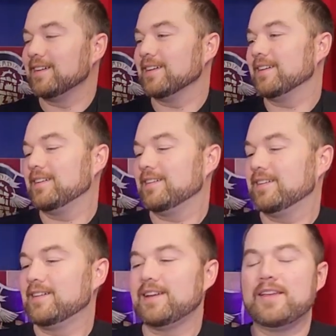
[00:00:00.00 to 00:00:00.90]
uh,
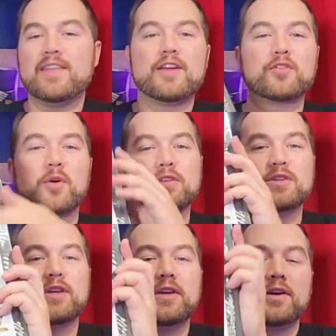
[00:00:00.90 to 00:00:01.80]
and then, of
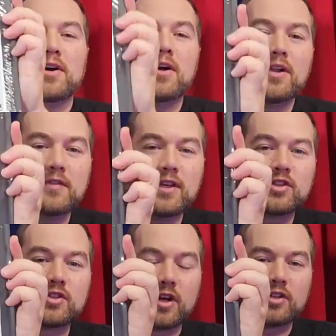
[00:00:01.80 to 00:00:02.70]
course, all of the
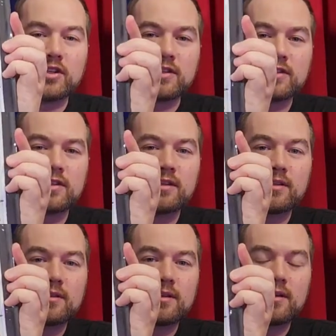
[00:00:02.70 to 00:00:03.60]
instructions
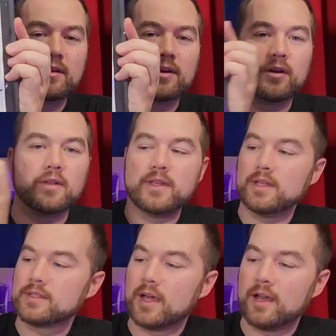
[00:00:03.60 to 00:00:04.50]
are on
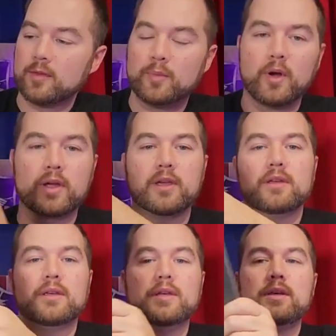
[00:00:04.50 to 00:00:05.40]
the inside of the book.
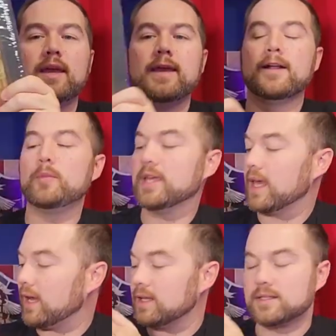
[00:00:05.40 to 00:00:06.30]
And I'll be
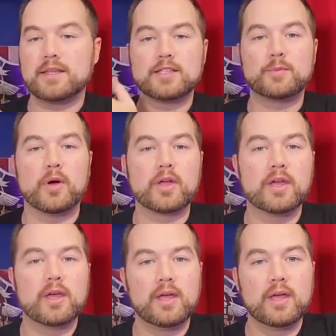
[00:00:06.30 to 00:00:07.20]
getting into this
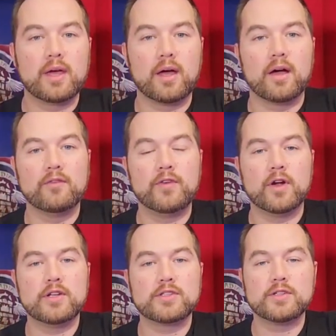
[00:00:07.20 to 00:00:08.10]
book uh,
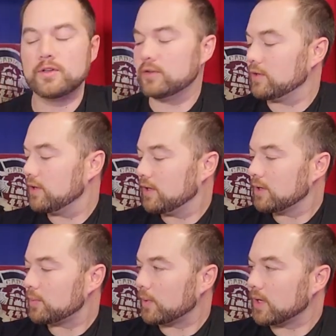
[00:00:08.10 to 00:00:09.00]
very
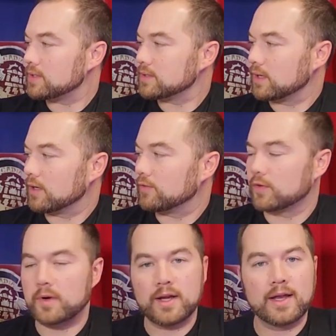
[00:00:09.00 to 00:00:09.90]
soon, but uh,
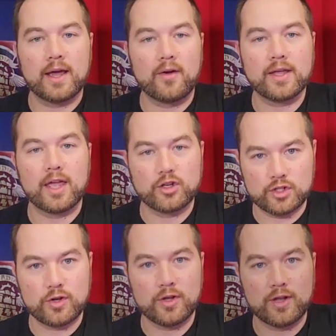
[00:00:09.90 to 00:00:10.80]
for right now, I can't
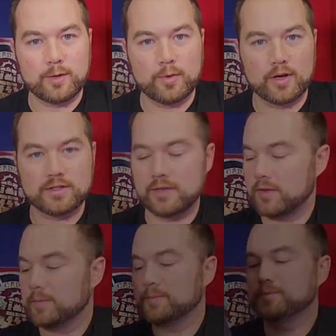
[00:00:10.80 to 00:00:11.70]
show you any parts of
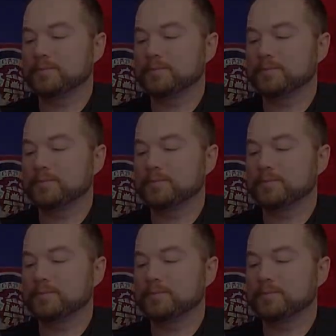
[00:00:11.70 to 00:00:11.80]
it.